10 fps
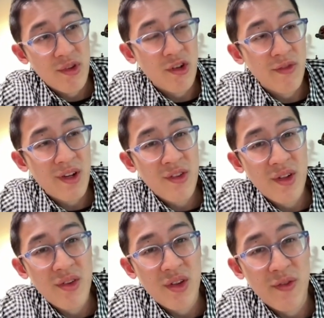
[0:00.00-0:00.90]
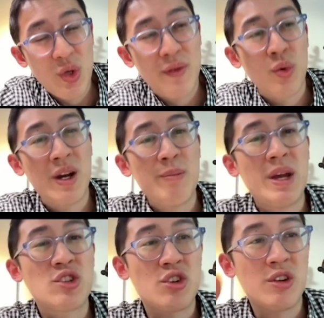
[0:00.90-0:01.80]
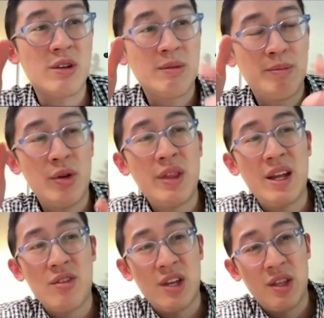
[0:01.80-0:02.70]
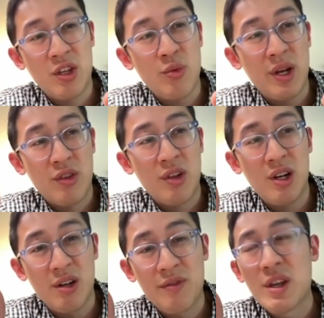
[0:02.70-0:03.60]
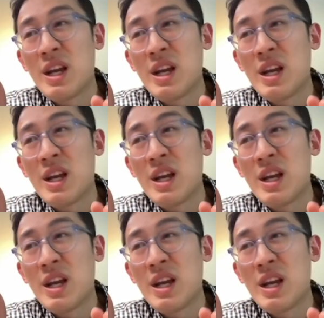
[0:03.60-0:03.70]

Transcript: So for instance, if you have a 1 measure both hand set that you want to solve,